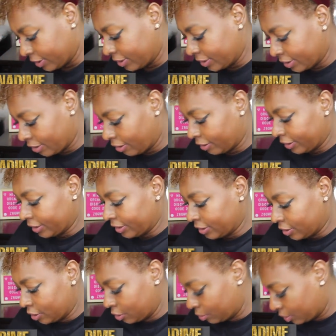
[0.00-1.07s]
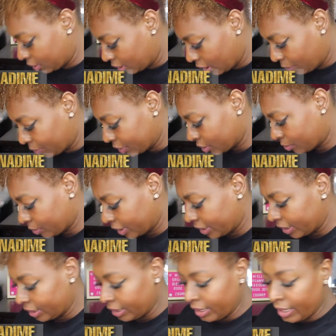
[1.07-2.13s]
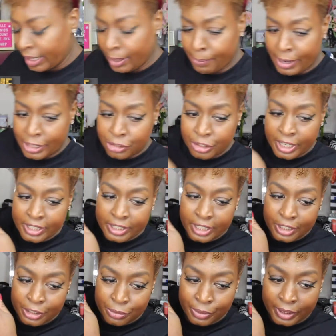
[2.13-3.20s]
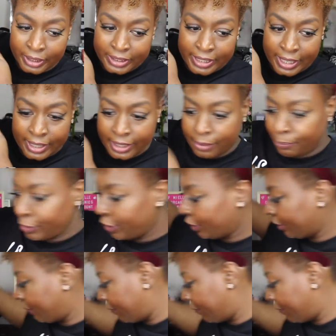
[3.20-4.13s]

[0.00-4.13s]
This is all it is to it. I wasn't ready. And my trash can is really tiny. It barely